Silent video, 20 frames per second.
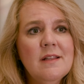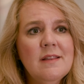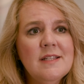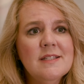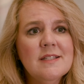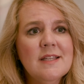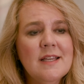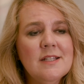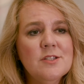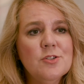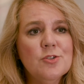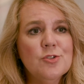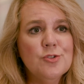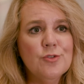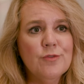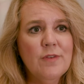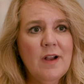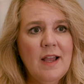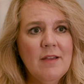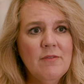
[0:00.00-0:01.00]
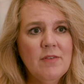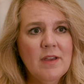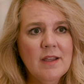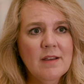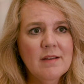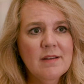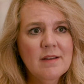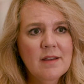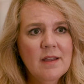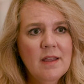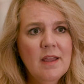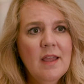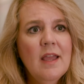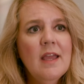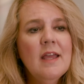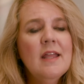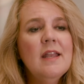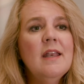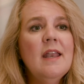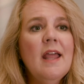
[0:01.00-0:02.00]
of these kids are surviving.
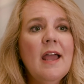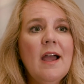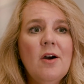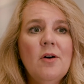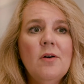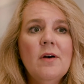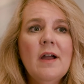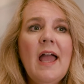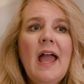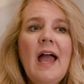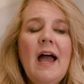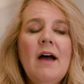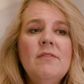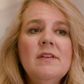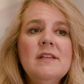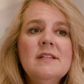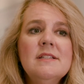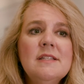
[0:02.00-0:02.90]
Now, having